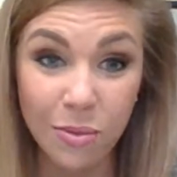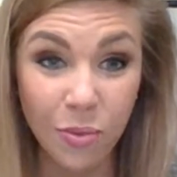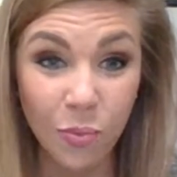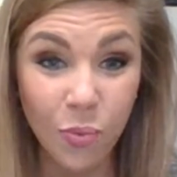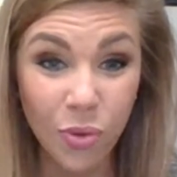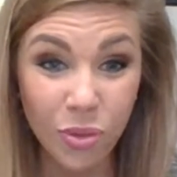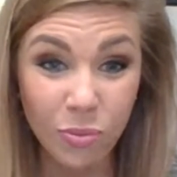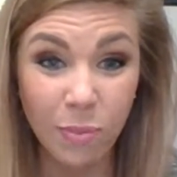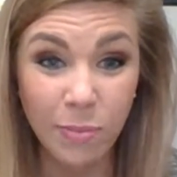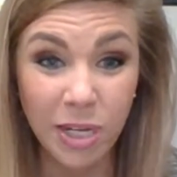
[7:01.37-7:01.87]

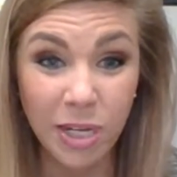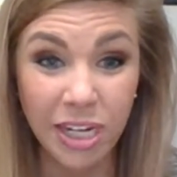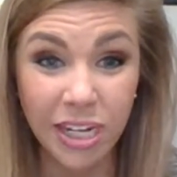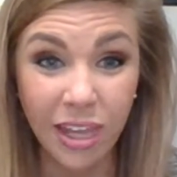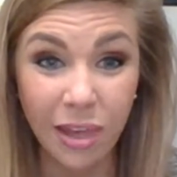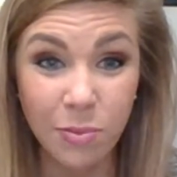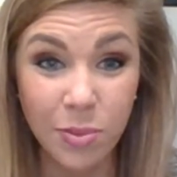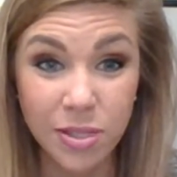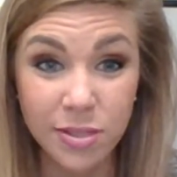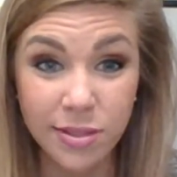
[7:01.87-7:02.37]
with my
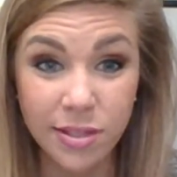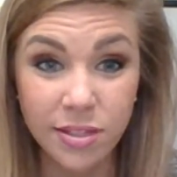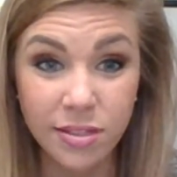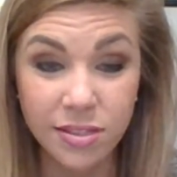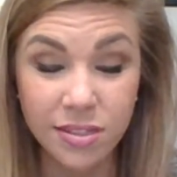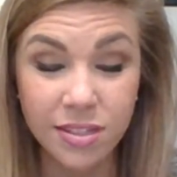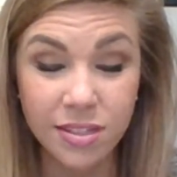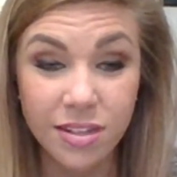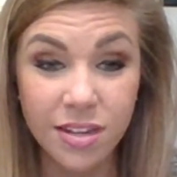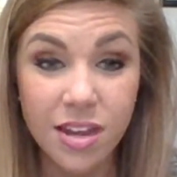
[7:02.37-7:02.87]
Mary Kay
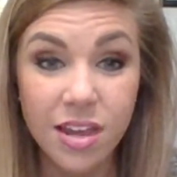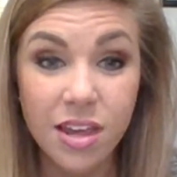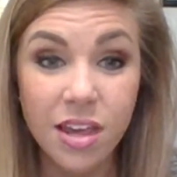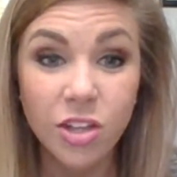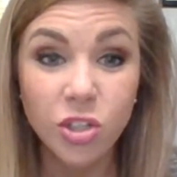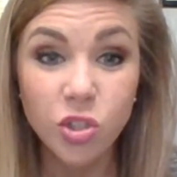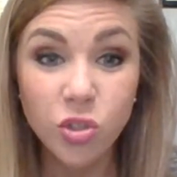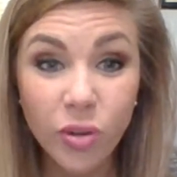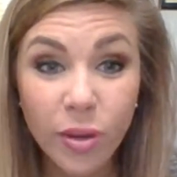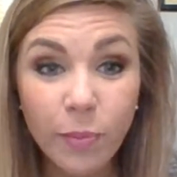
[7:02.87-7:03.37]
business,
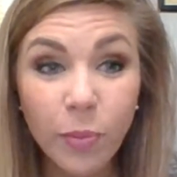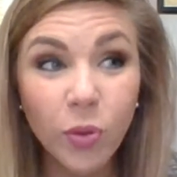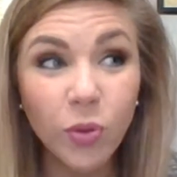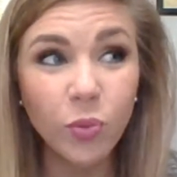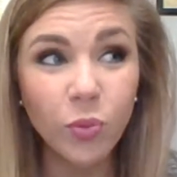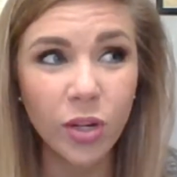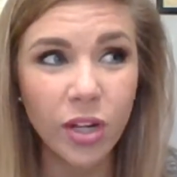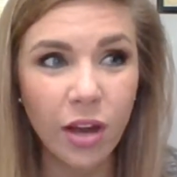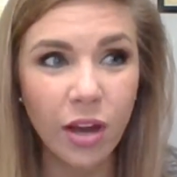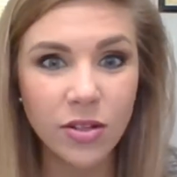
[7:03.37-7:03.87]

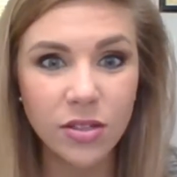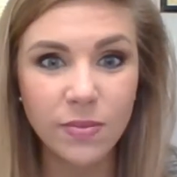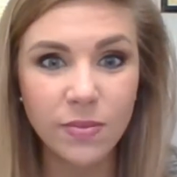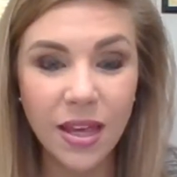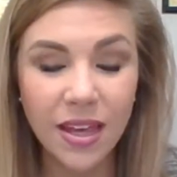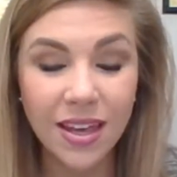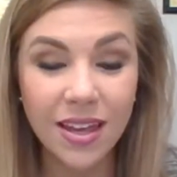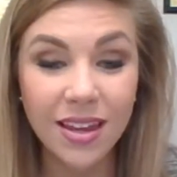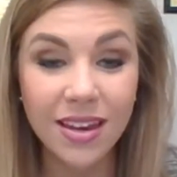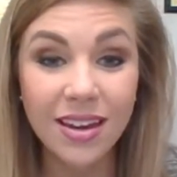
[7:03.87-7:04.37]
tripled what I was
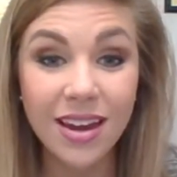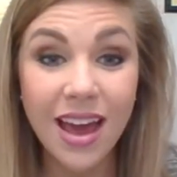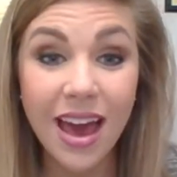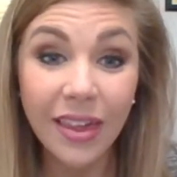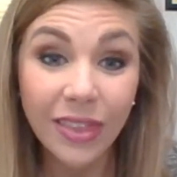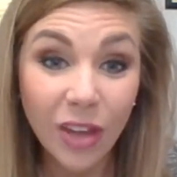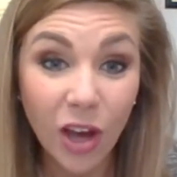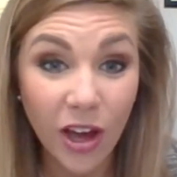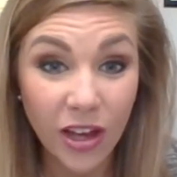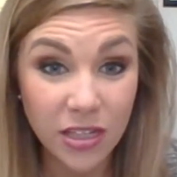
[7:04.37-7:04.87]
making
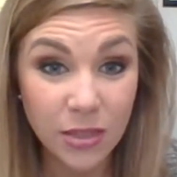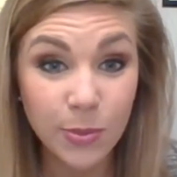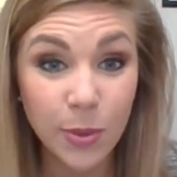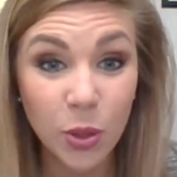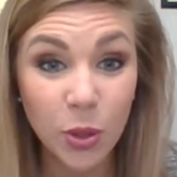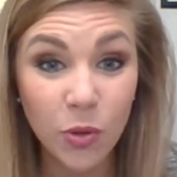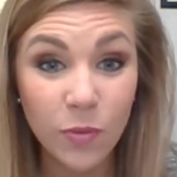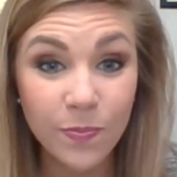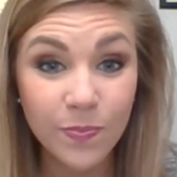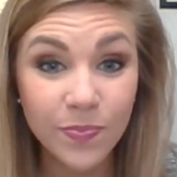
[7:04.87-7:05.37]
at the
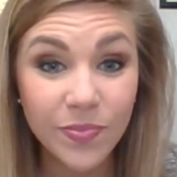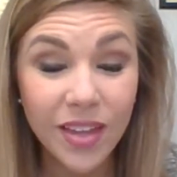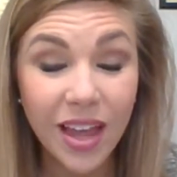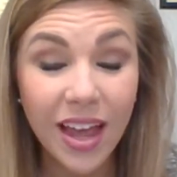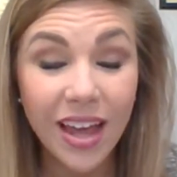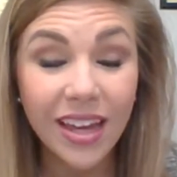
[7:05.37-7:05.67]
hospital.